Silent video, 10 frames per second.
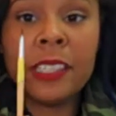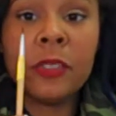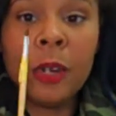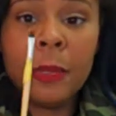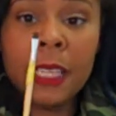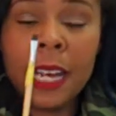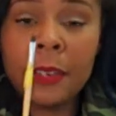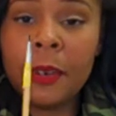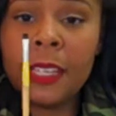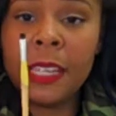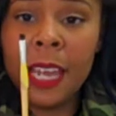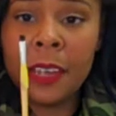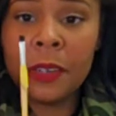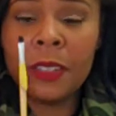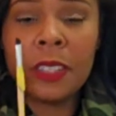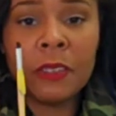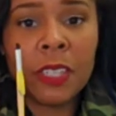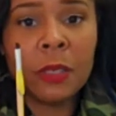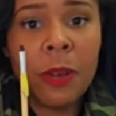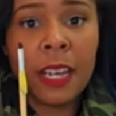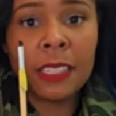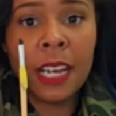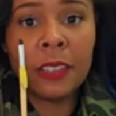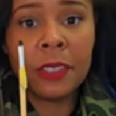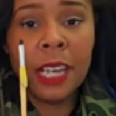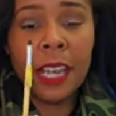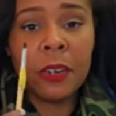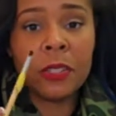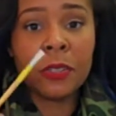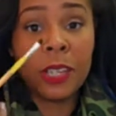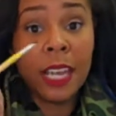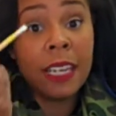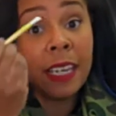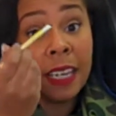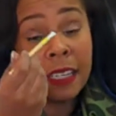It's normally cut on an angle, and the reason why it's cut on an angle is so that it can